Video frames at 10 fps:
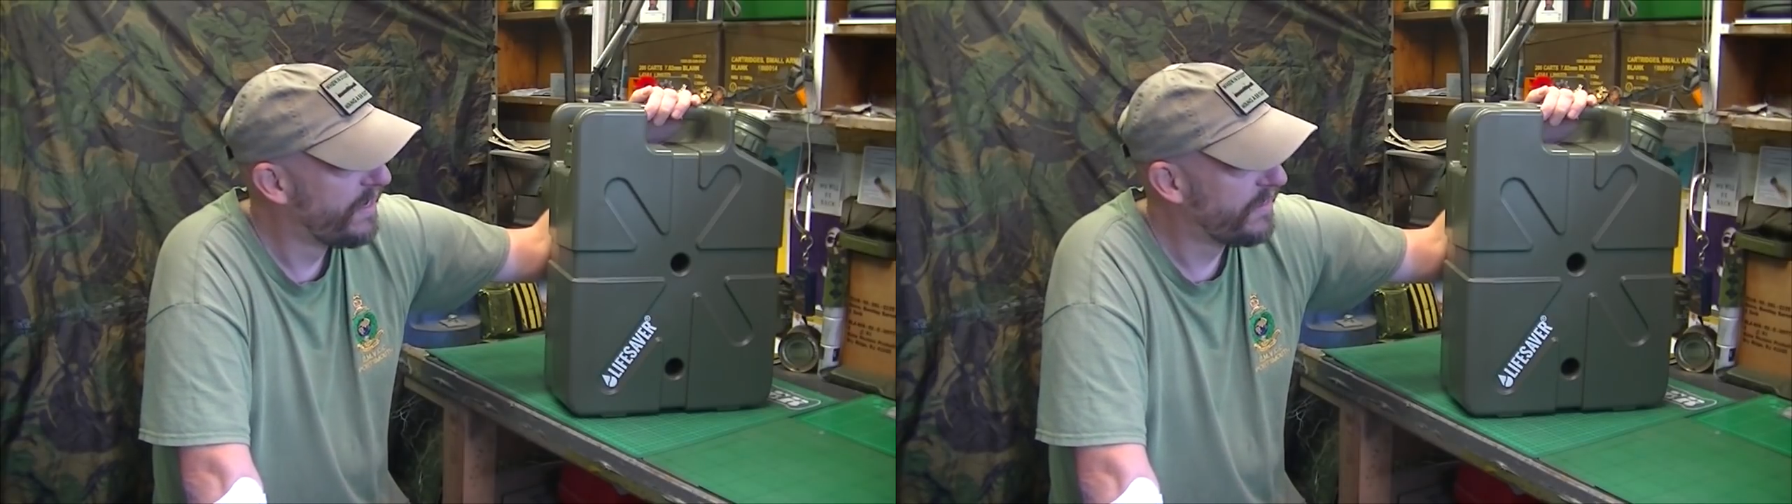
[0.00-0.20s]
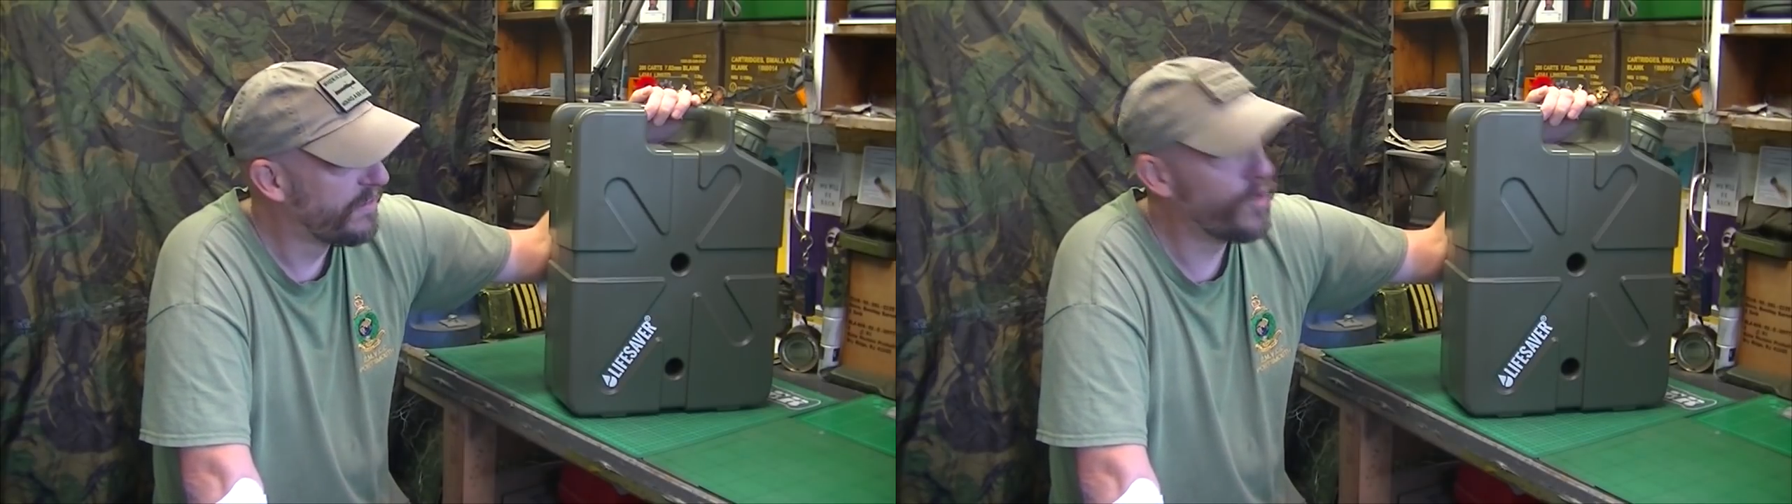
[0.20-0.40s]

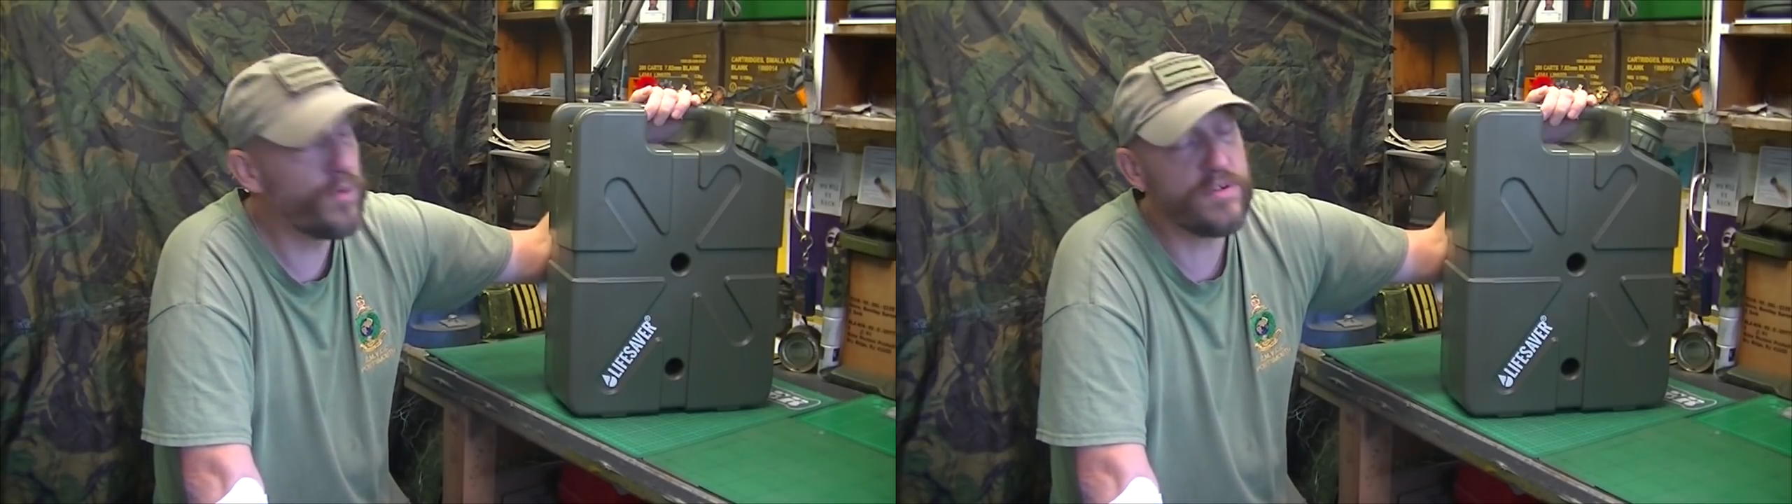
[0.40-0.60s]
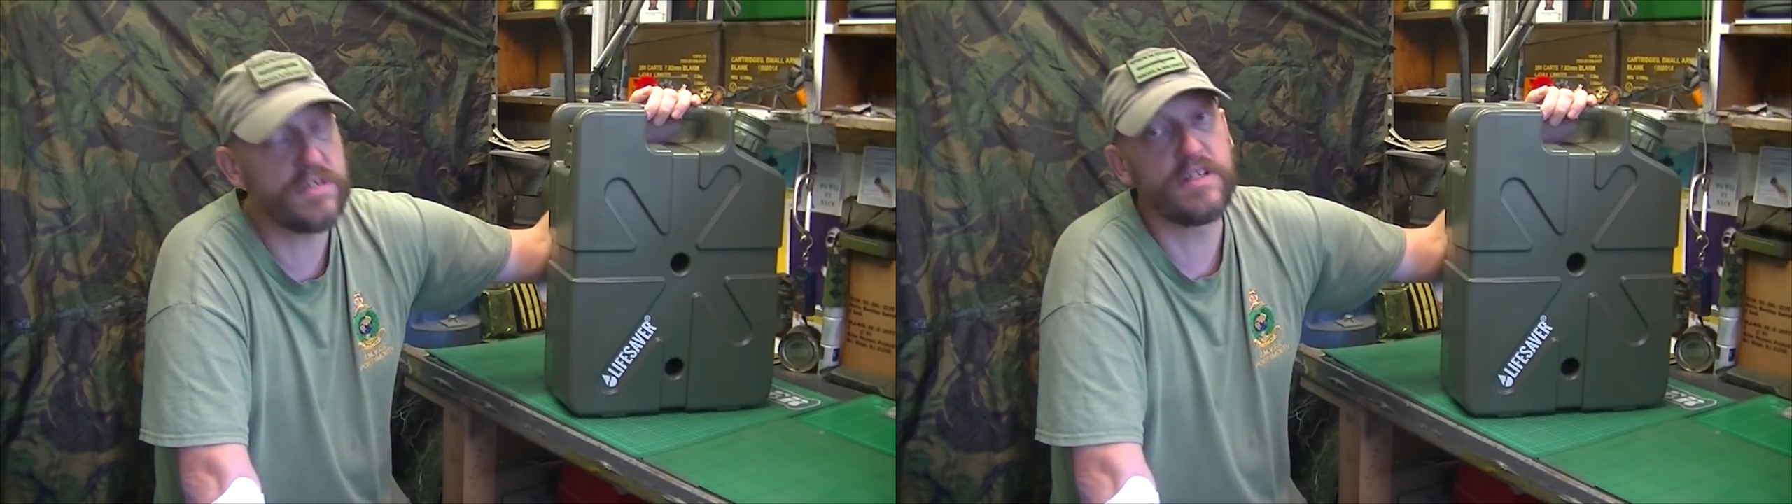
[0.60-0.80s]
you're
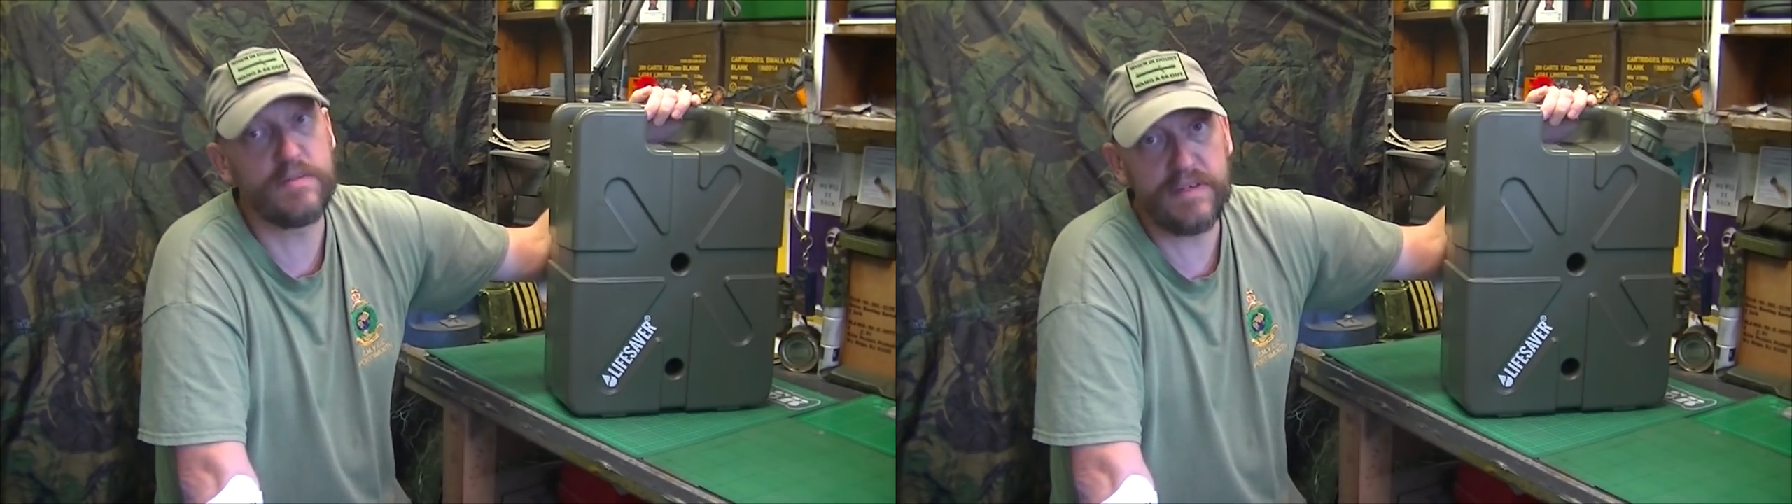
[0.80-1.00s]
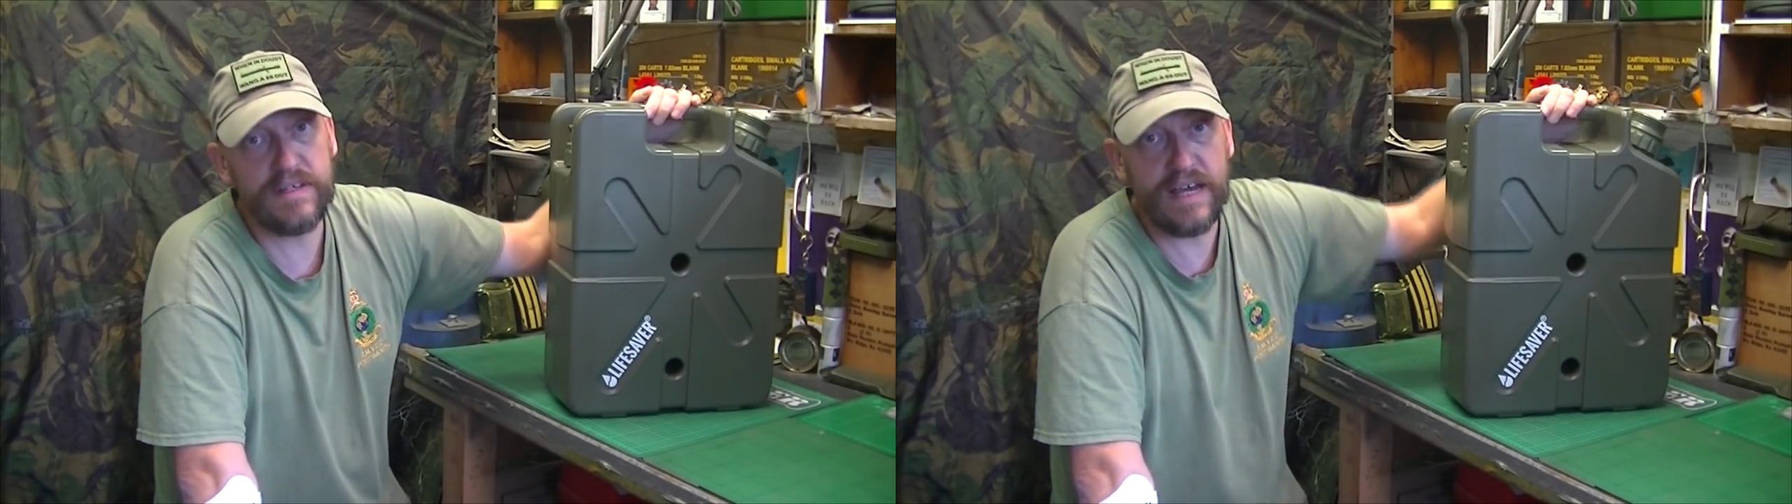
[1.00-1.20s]
always going to
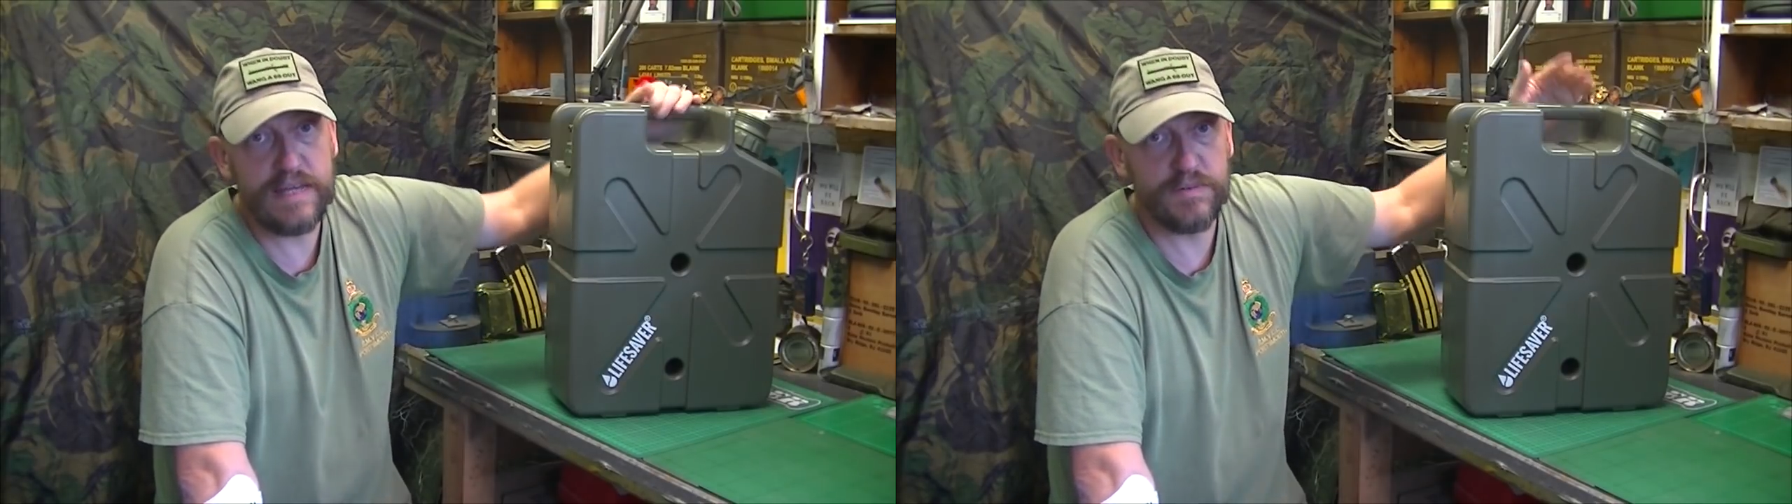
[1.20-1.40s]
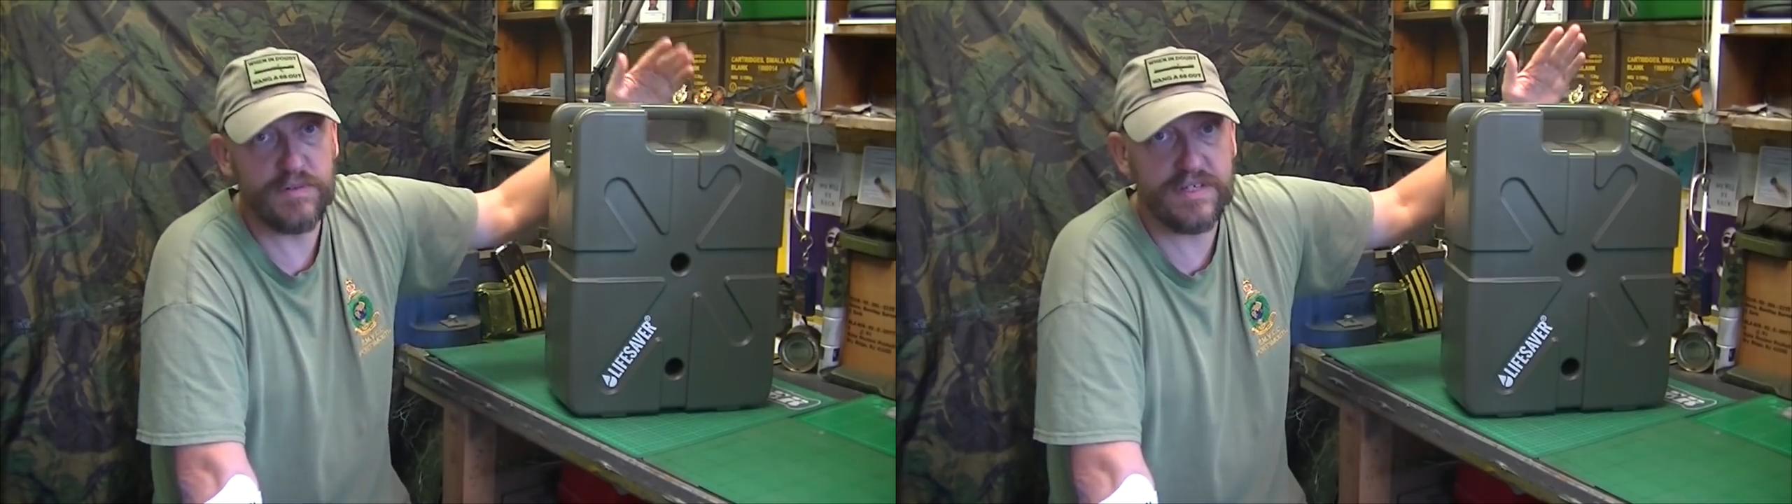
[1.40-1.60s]
be
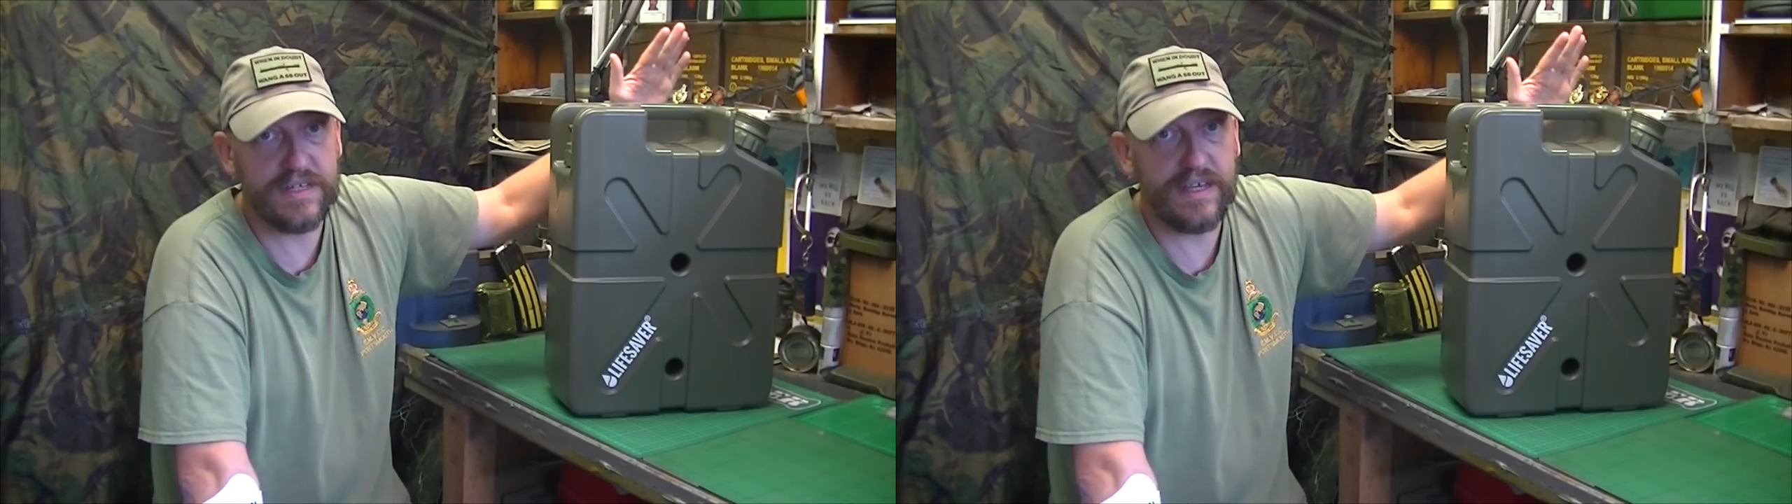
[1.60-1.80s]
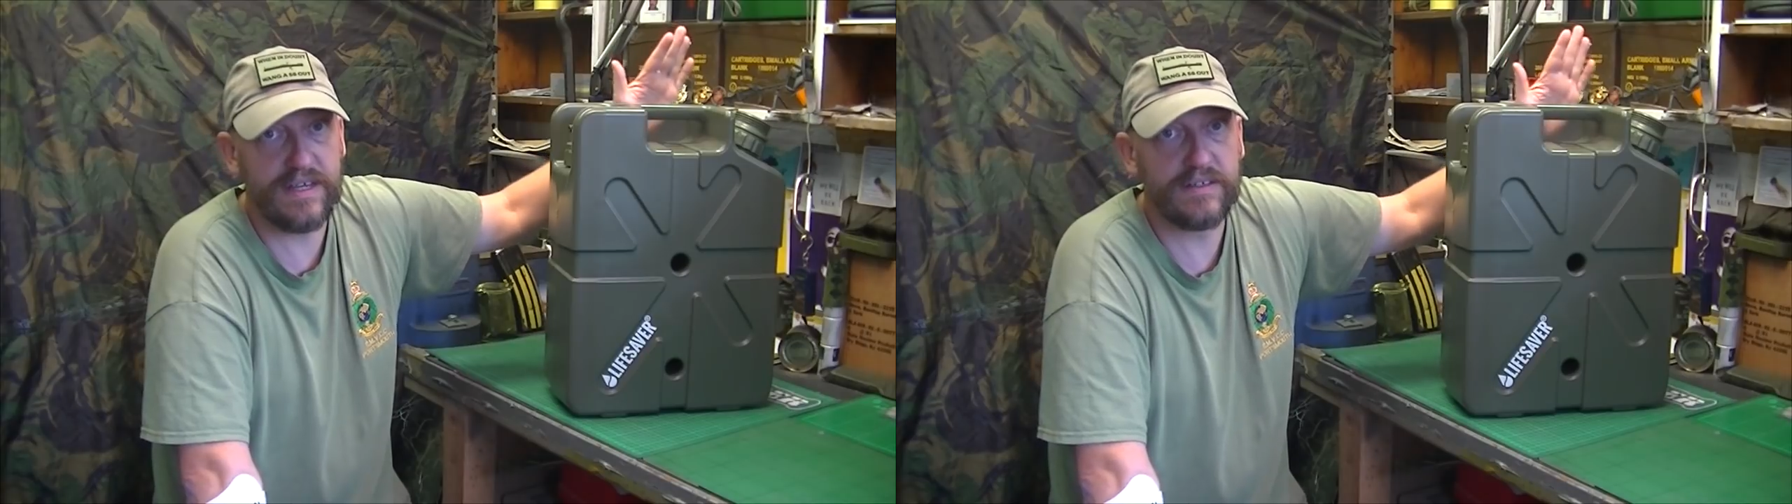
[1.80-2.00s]
able to
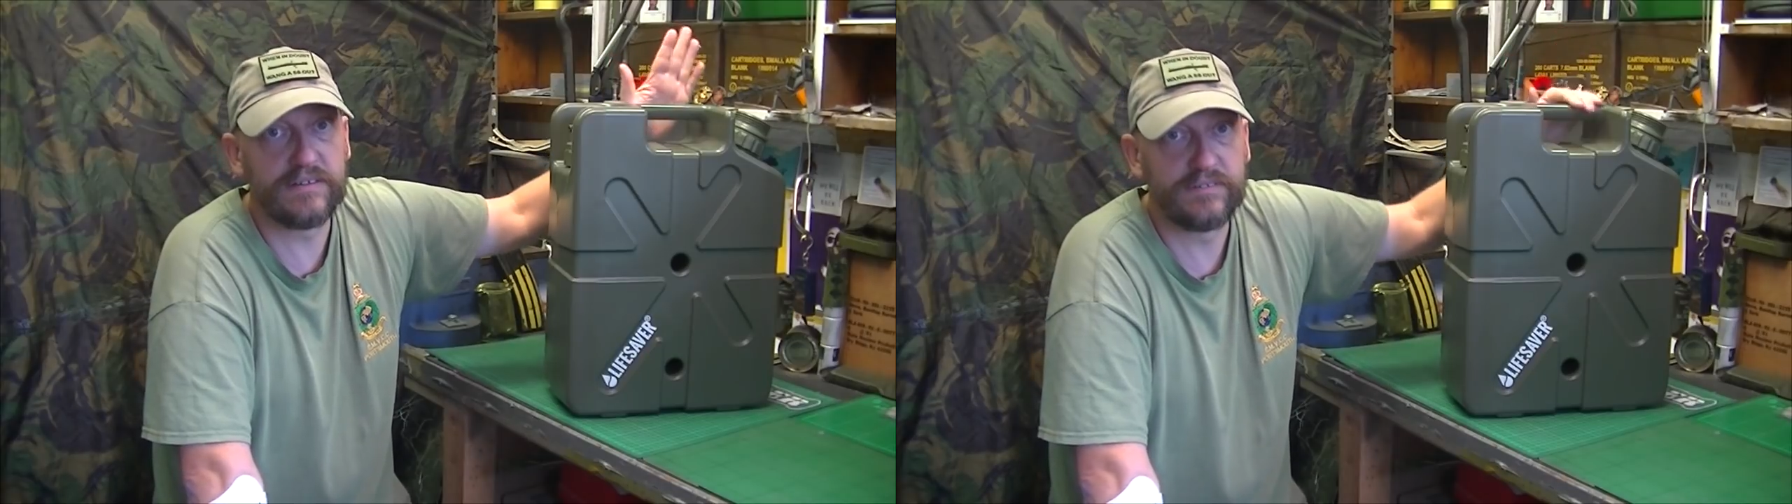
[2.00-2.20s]
get